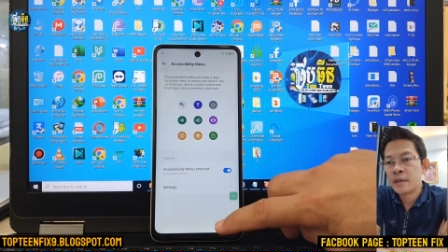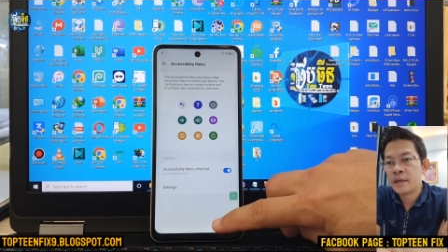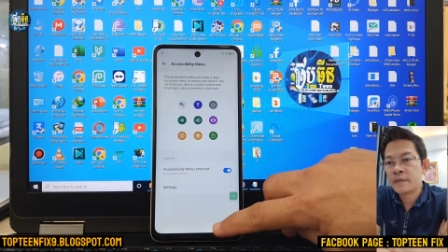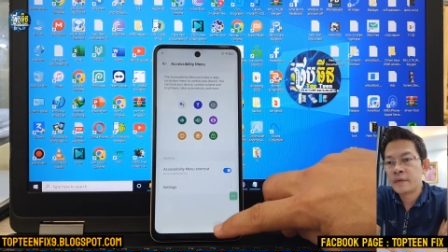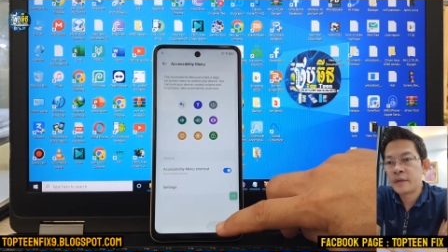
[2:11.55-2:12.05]

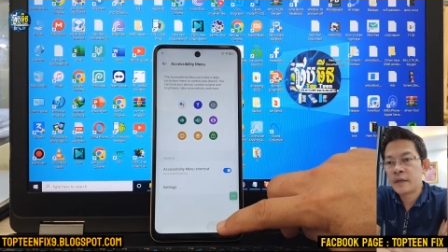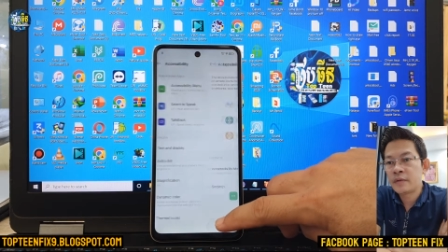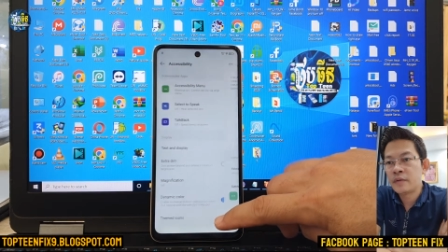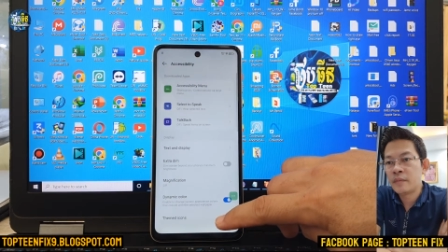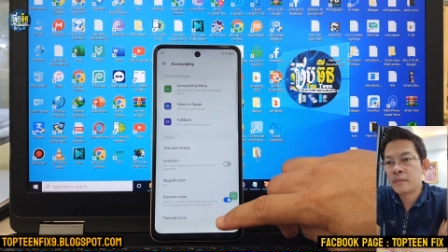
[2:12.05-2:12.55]
and after
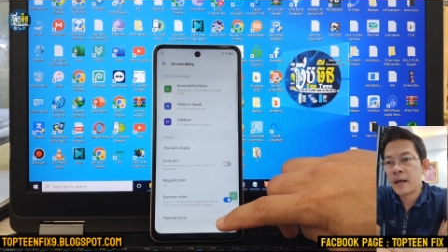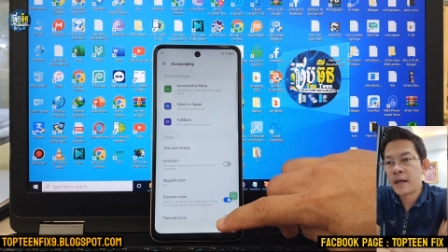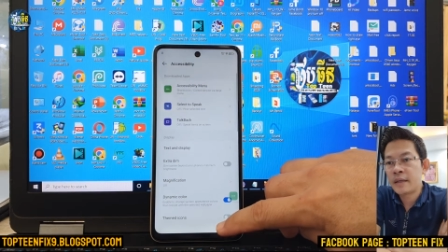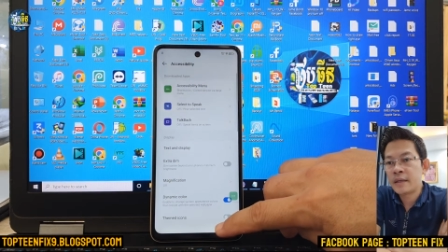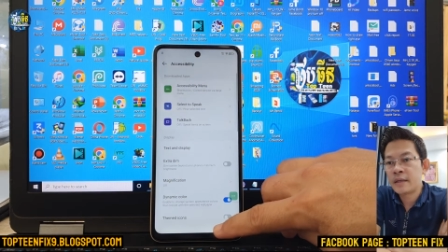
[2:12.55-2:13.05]
that go
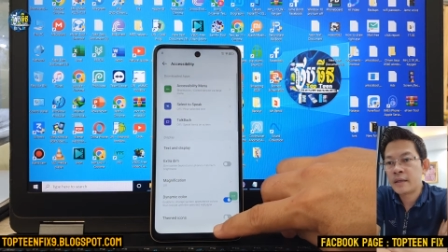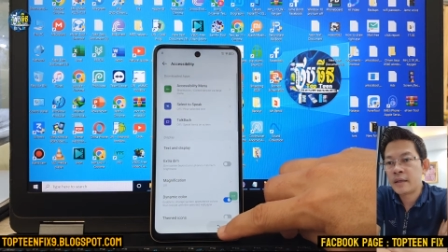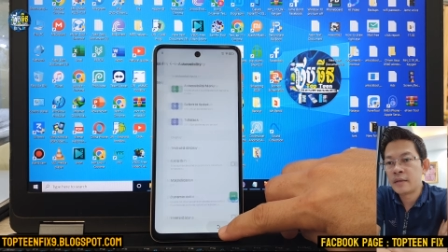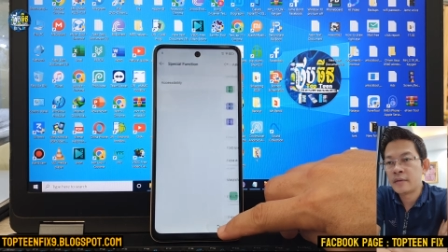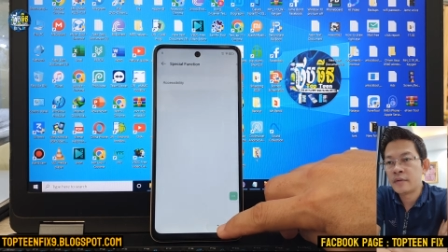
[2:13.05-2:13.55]
back
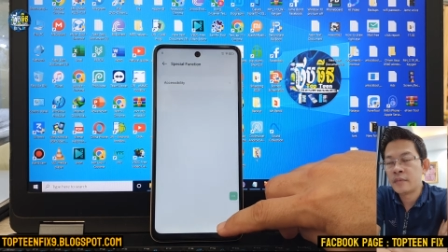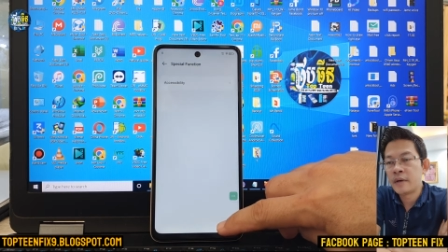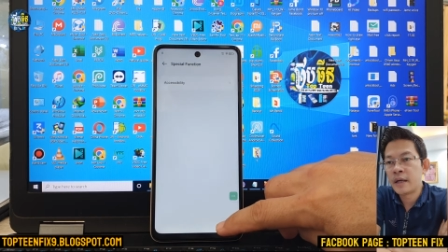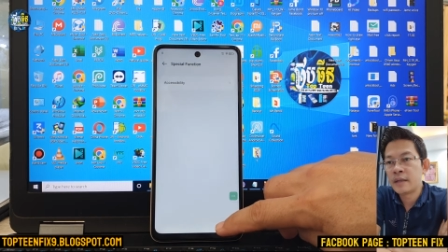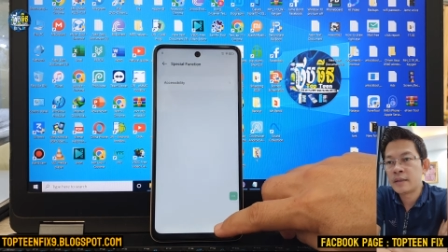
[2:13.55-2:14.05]
and go
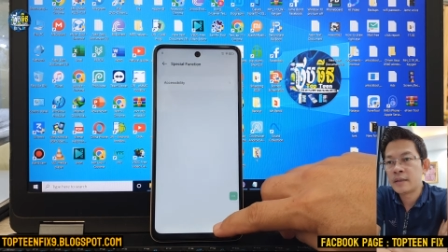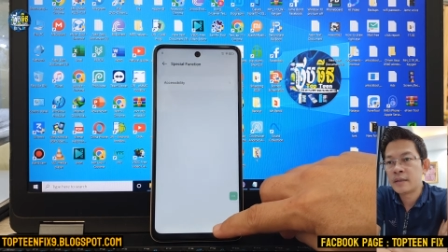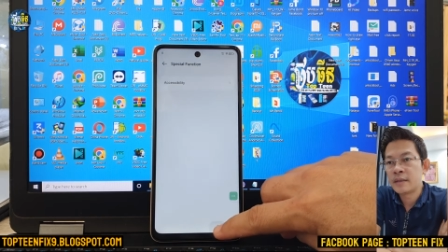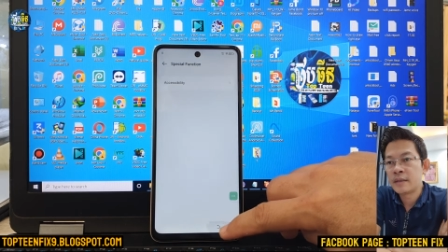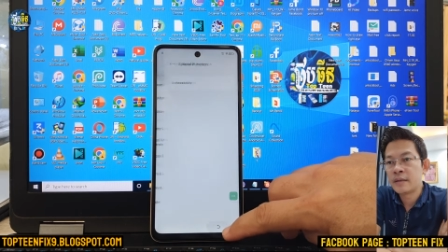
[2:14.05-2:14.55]
back
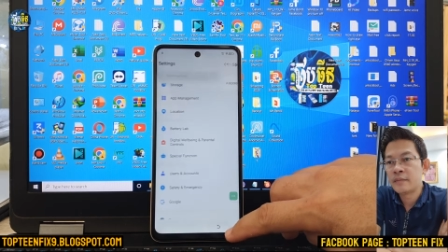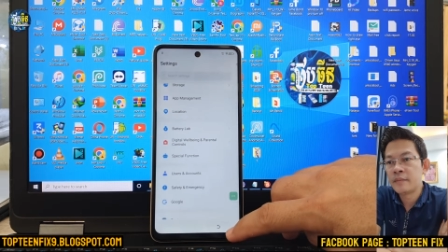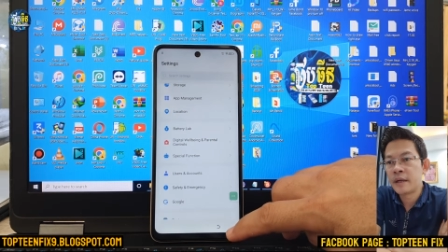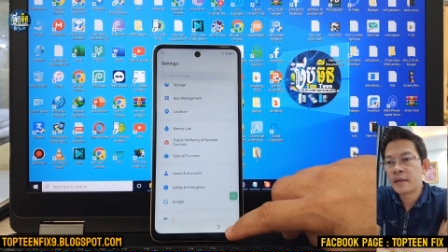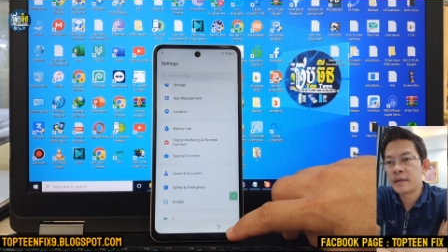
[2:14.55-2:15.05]

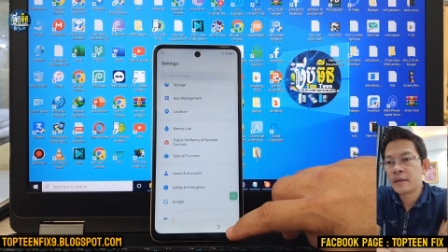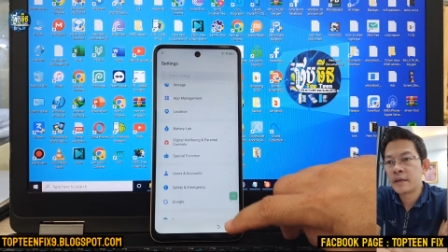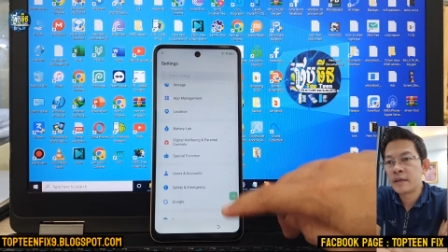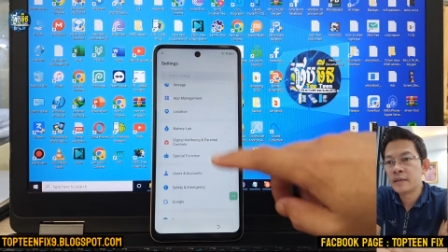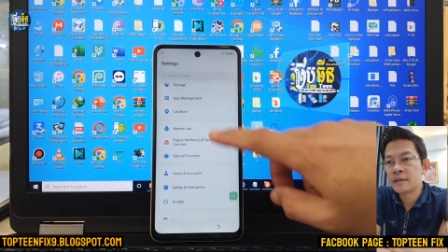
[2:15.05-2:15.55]
and back
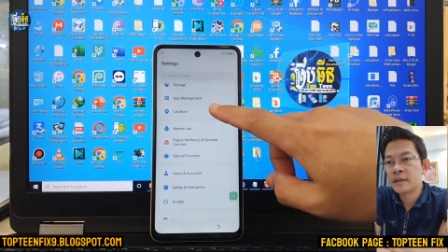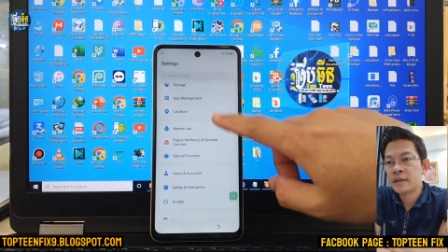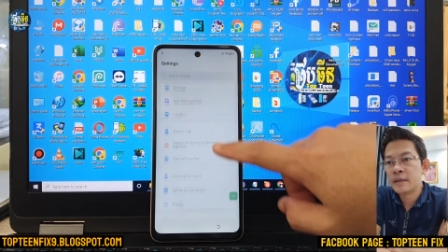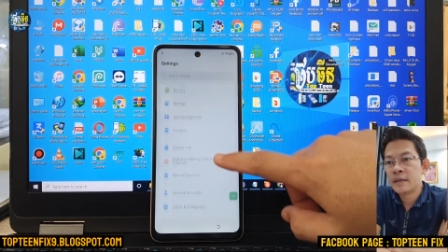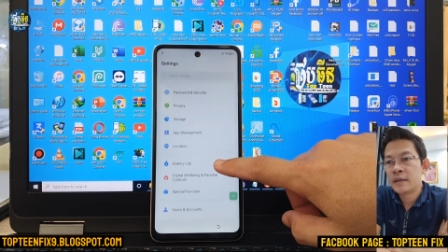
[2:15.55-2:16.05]
again
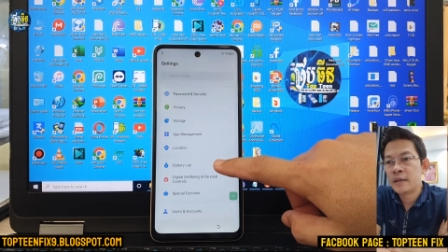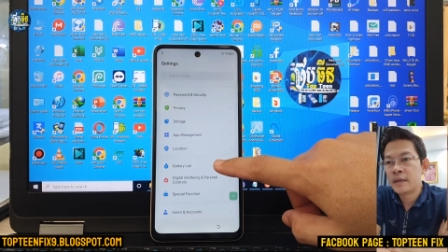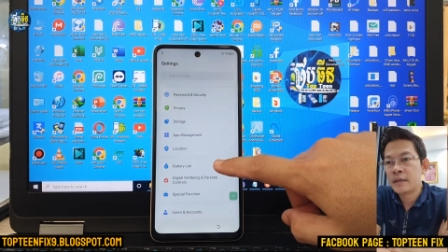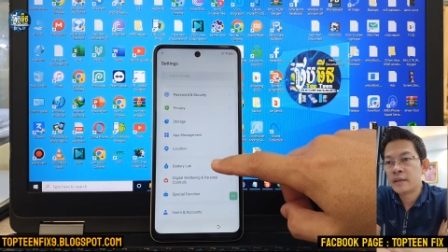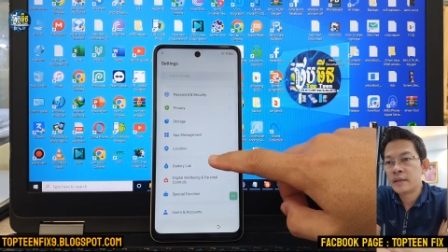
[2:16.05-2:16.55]

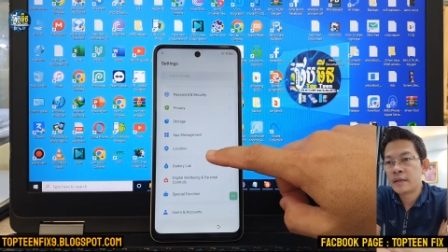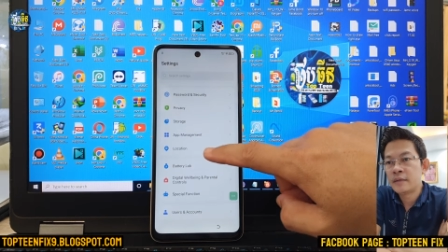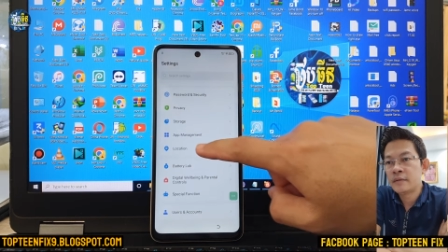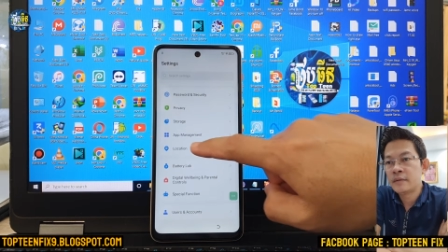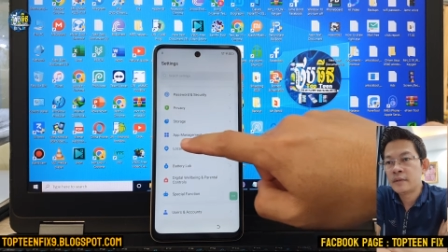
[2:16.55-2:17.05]
and
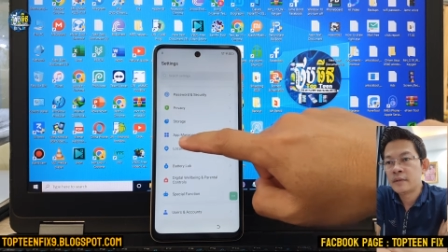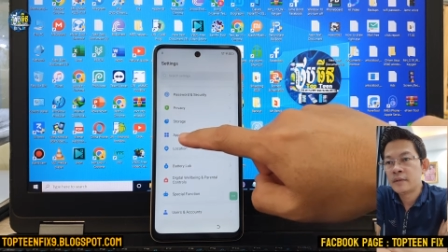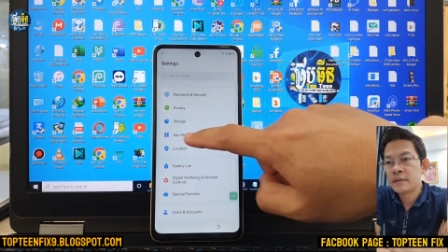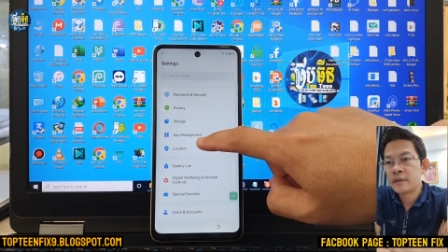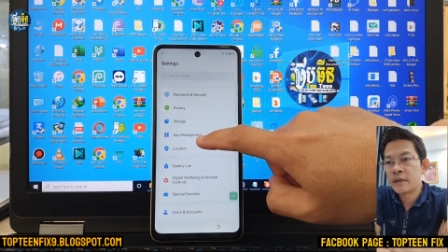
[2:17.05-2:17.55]
then
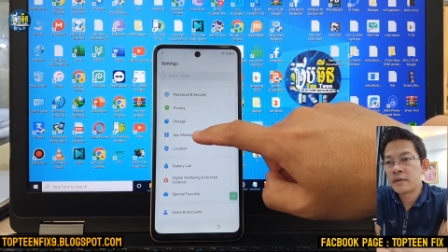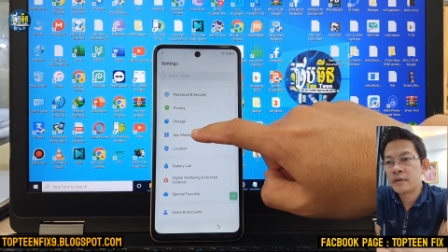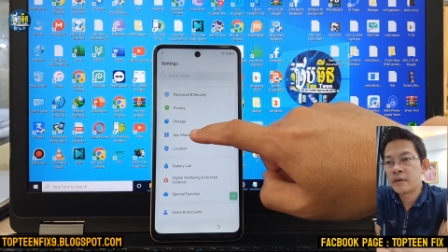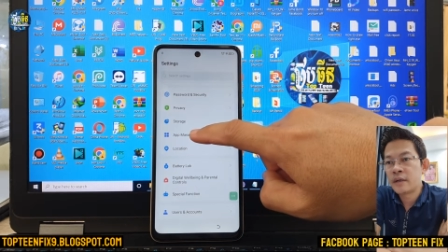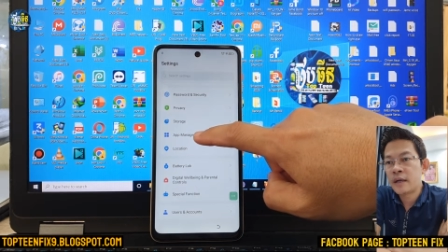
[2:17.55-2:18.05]
select
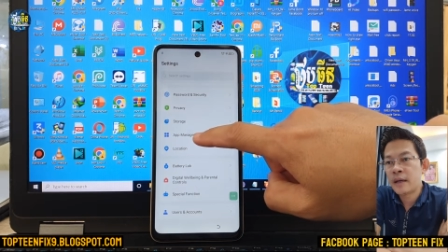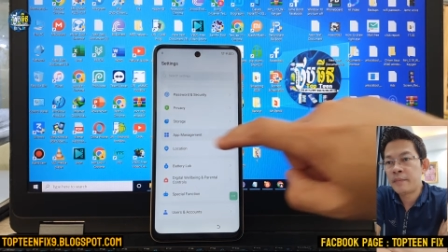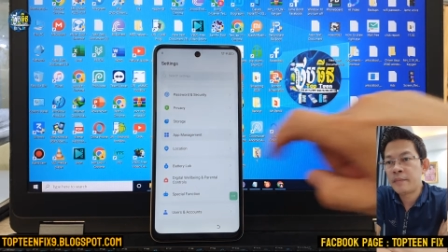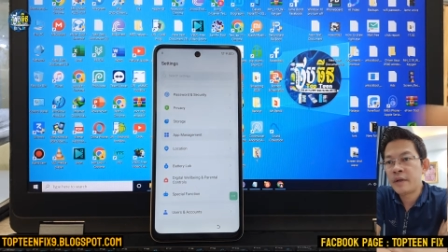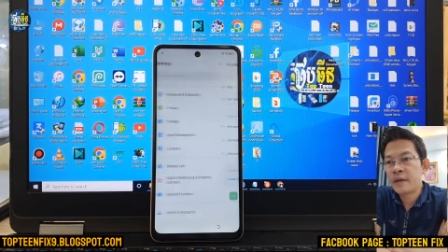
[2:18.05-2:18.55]
on
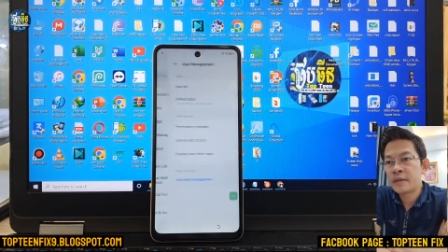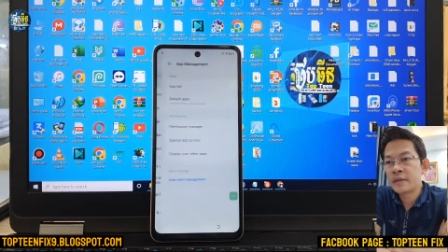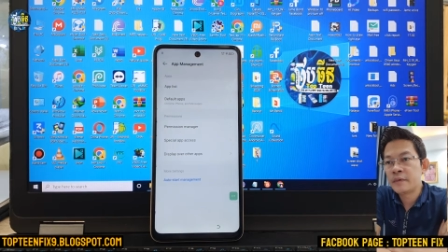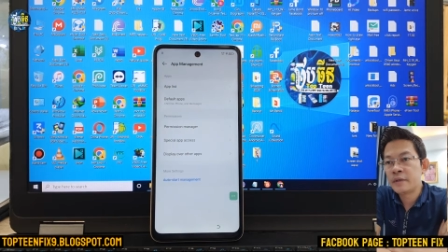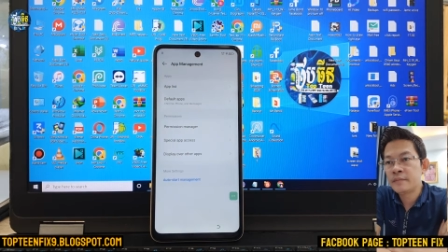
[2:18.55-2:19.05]
app
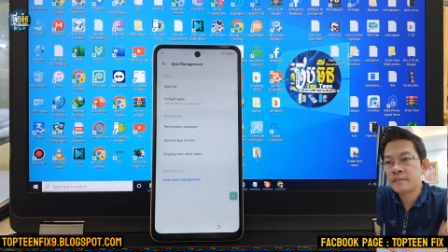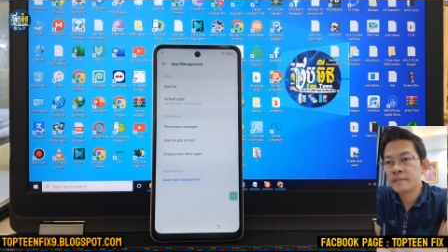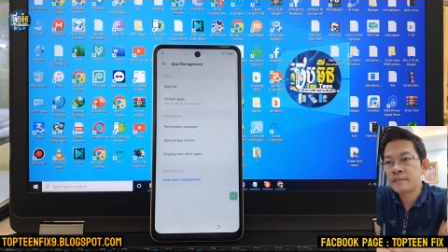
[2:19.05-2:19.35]
management